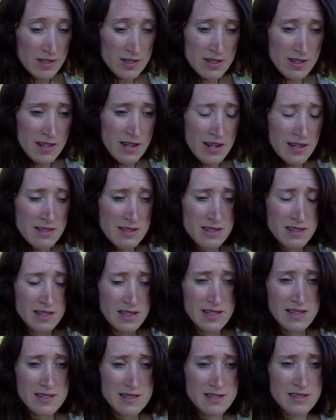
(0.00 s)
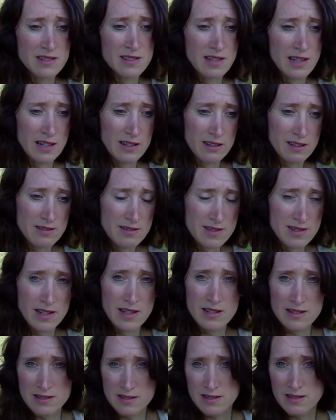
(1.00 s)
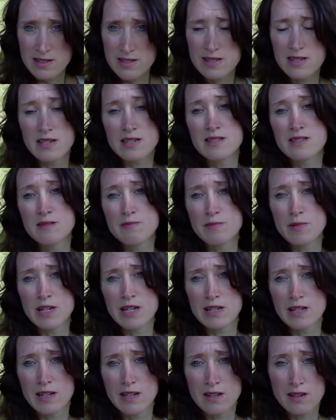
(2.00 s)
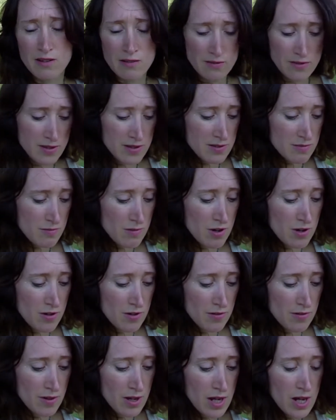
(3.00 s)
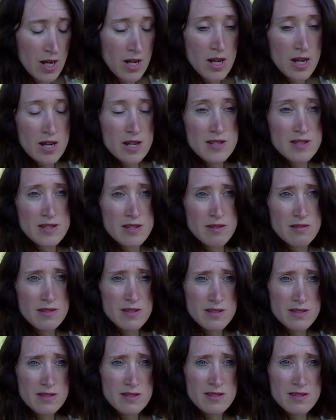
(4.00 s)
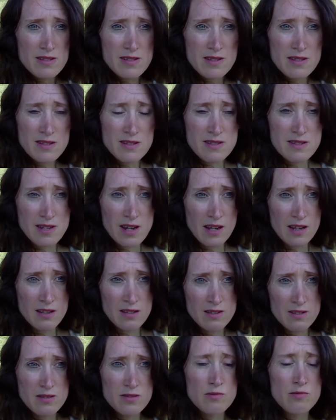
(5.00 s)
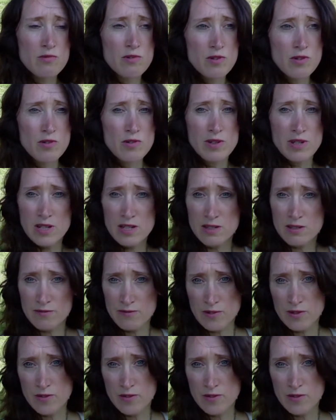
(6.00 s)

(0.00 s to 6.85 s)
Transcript: So that, at least in the Anglo-Saxon, is the meaning of this rune. So this is the second rune in the